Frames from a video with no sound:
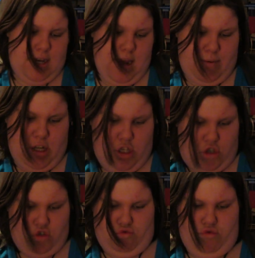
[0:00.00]
Debbie
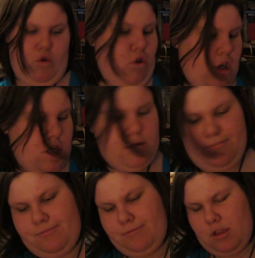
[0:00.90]
Stroller.
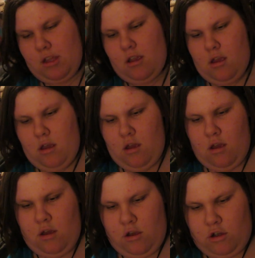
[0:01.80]

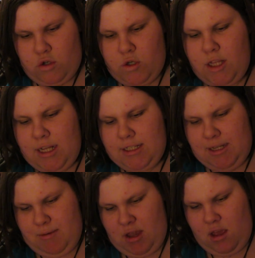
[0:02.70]
So she lent it
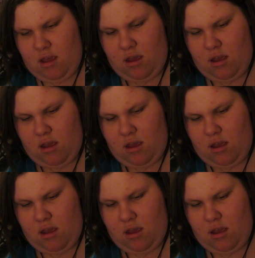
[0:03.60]
to me.